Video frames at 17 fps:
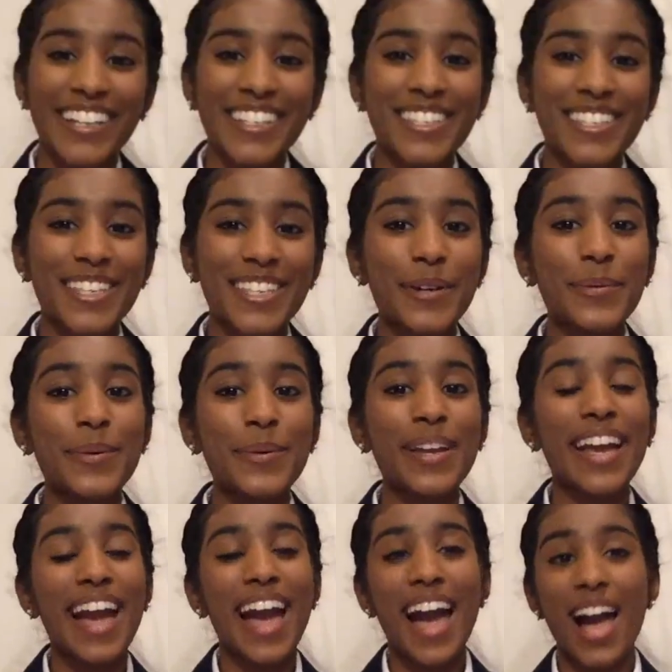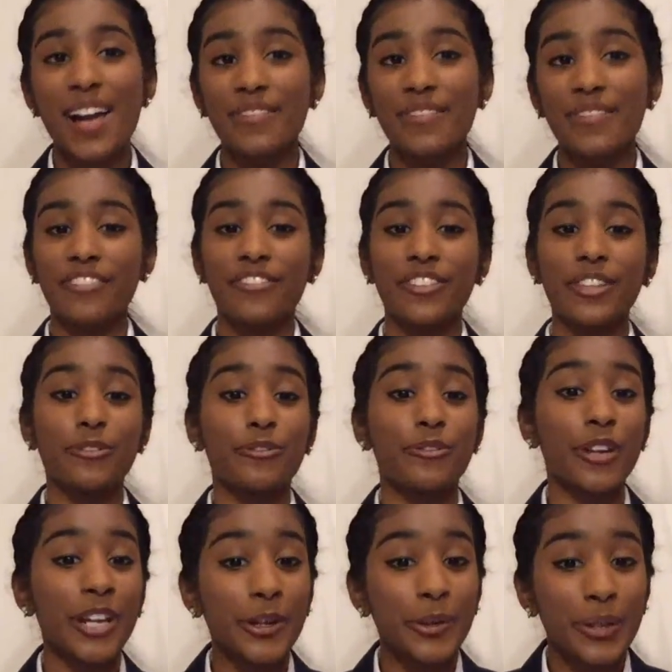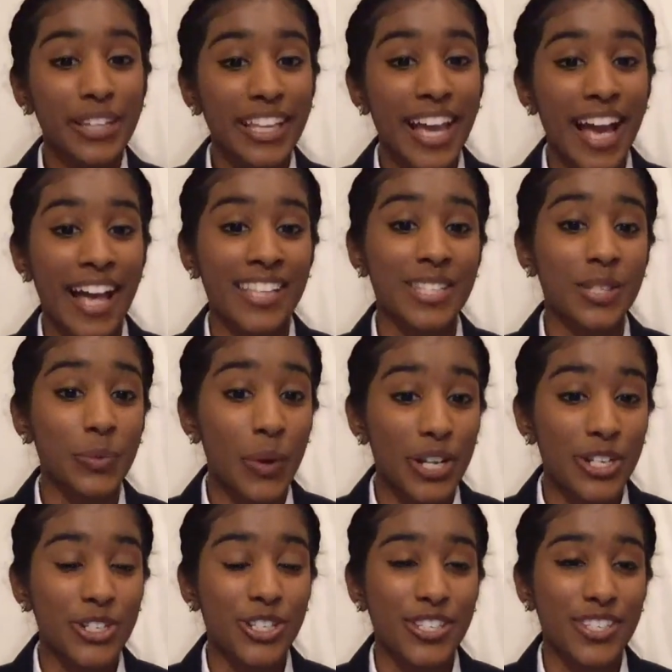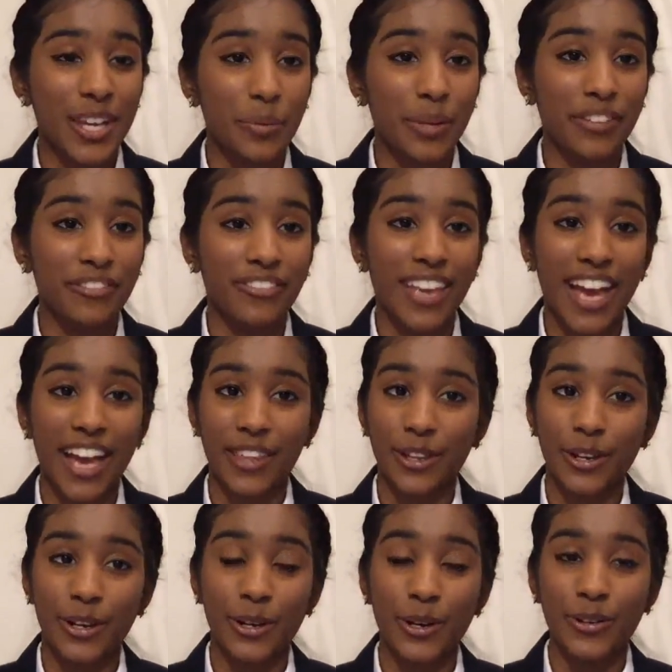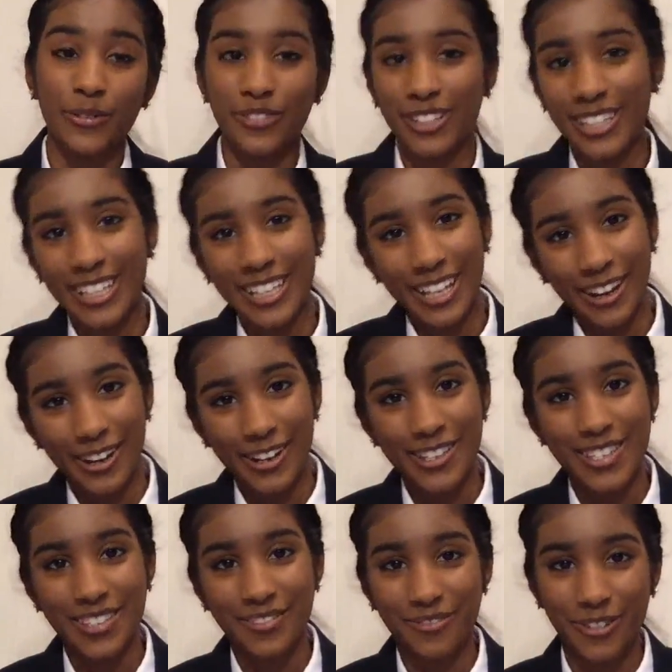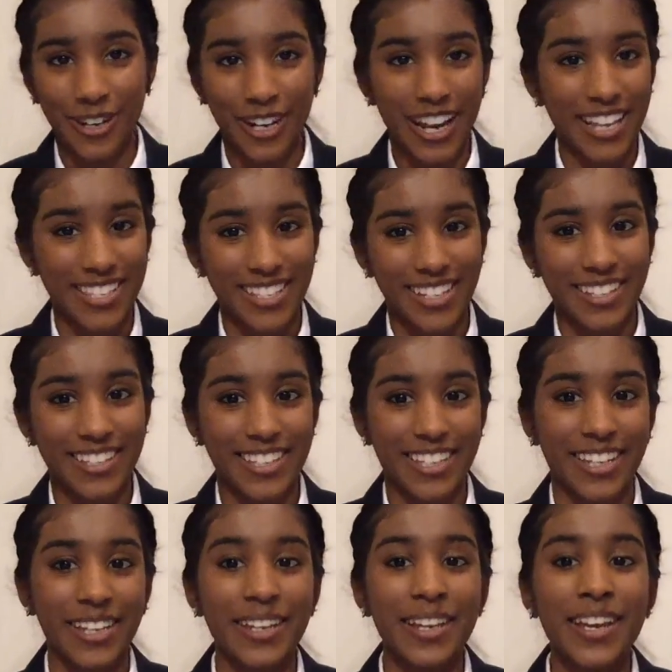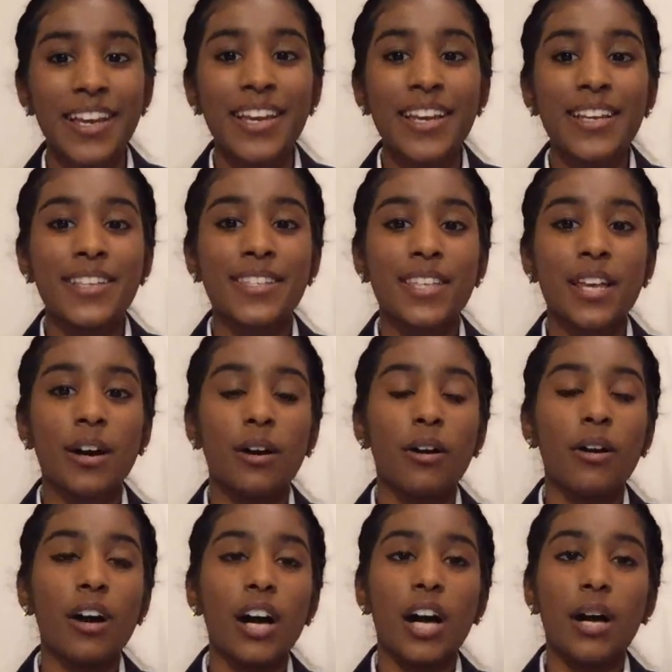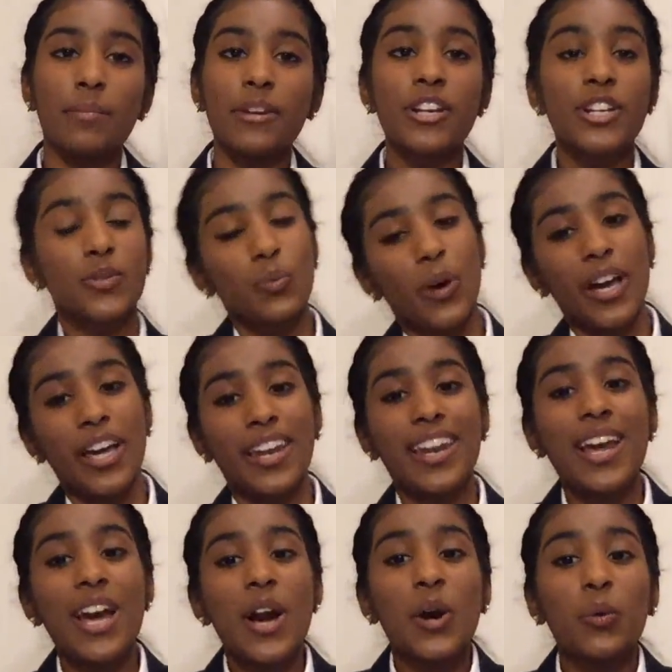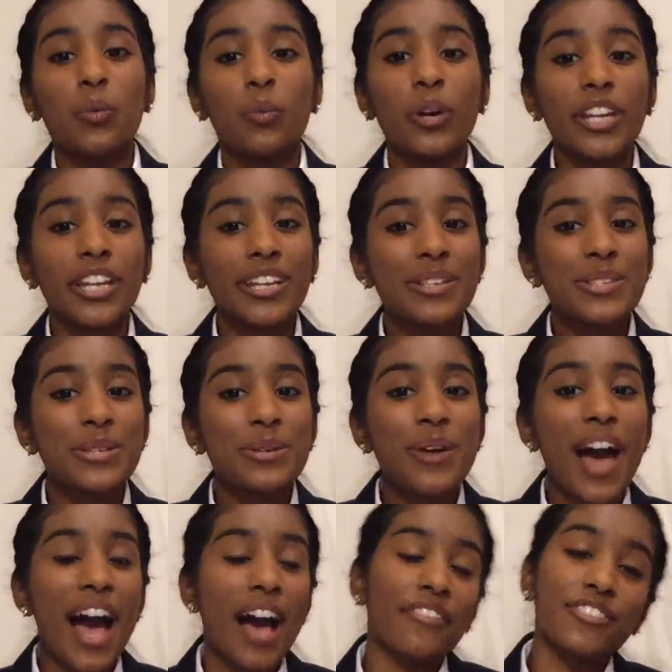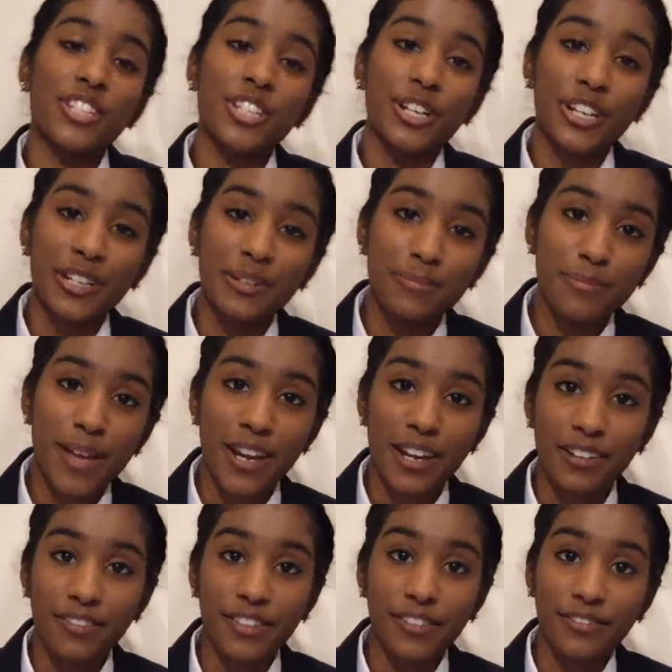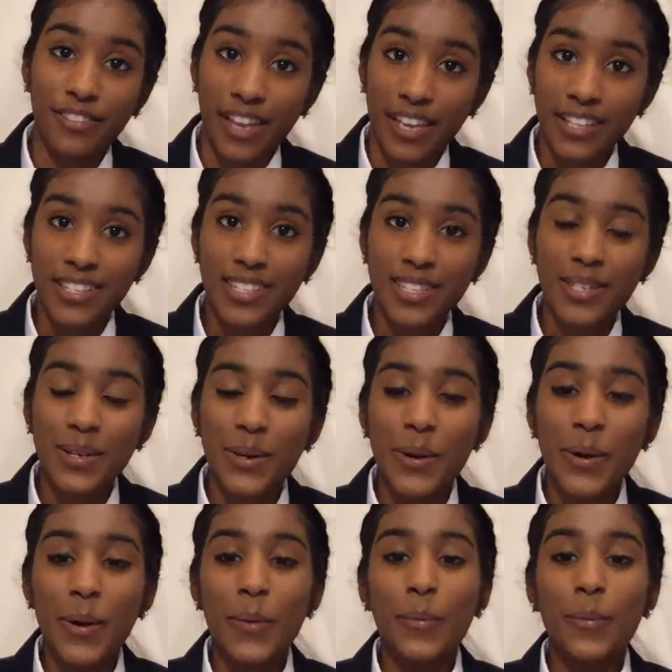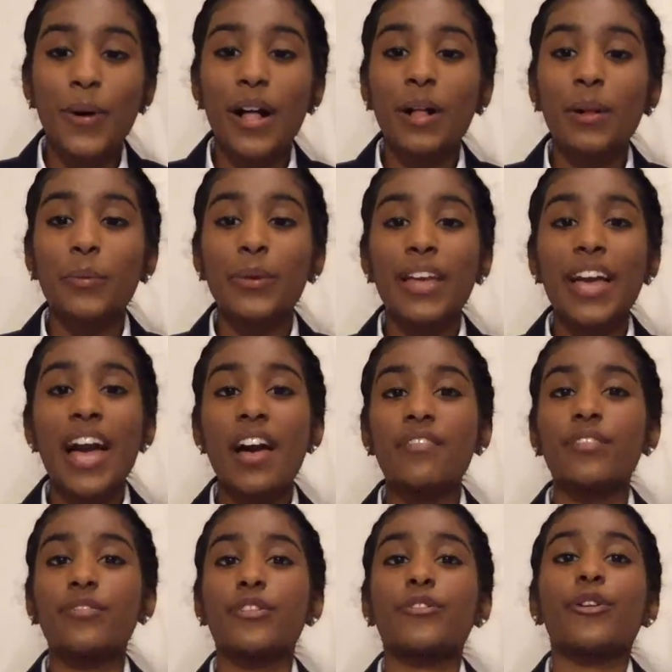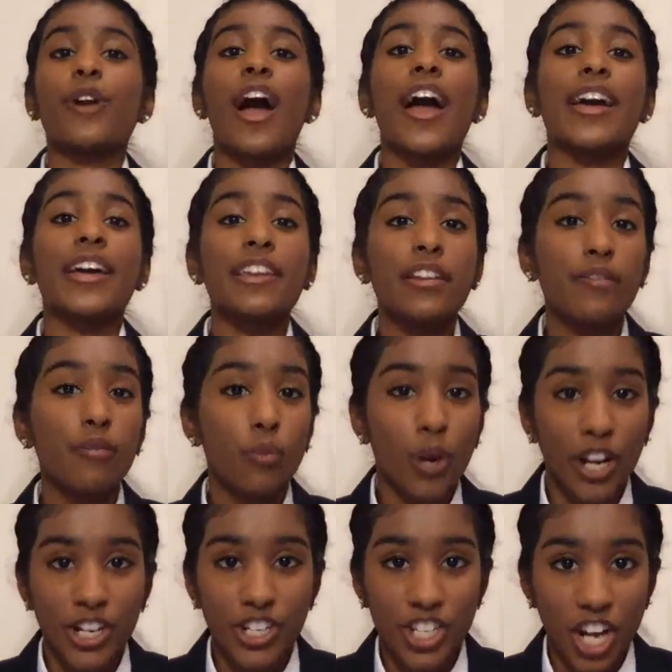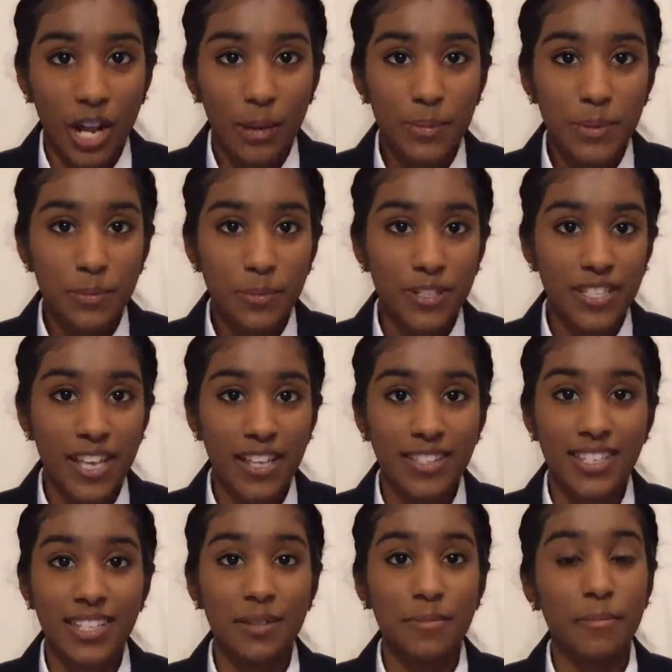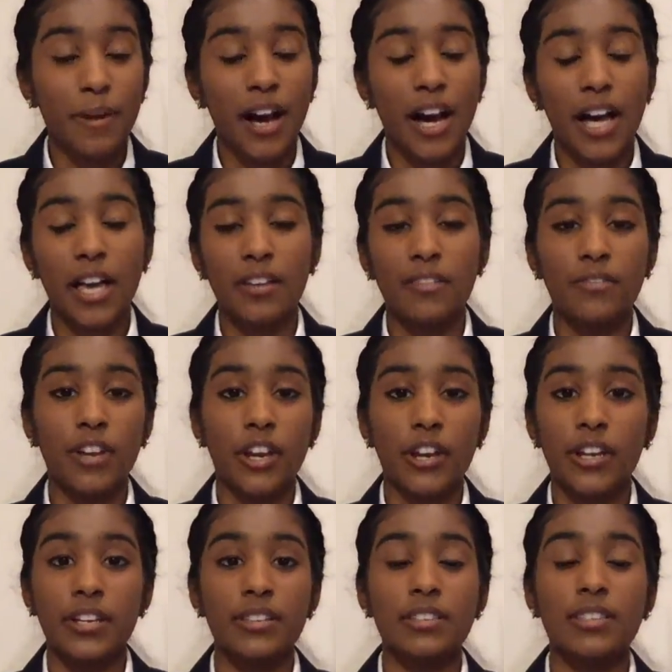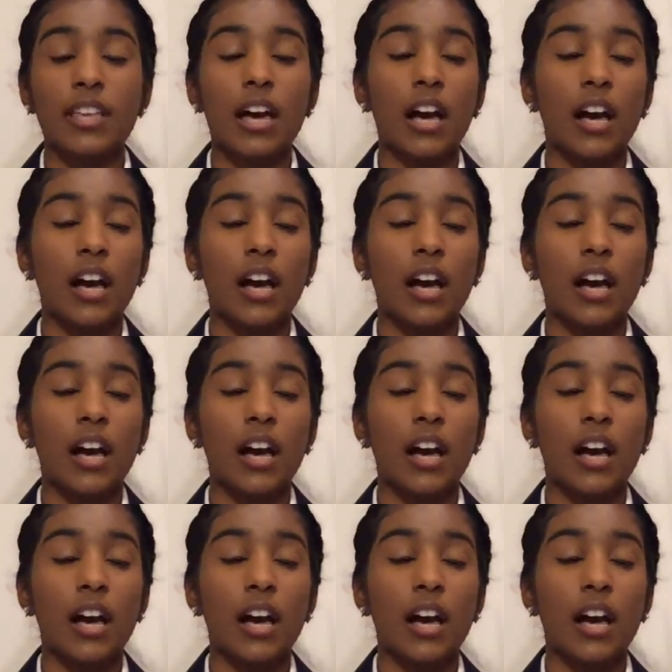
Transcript: so we have a few frequently asked questions that we've gathered over the years for SLC. So here's one. What do you do after your competitive events? Well, we have a variety of workshops presented by various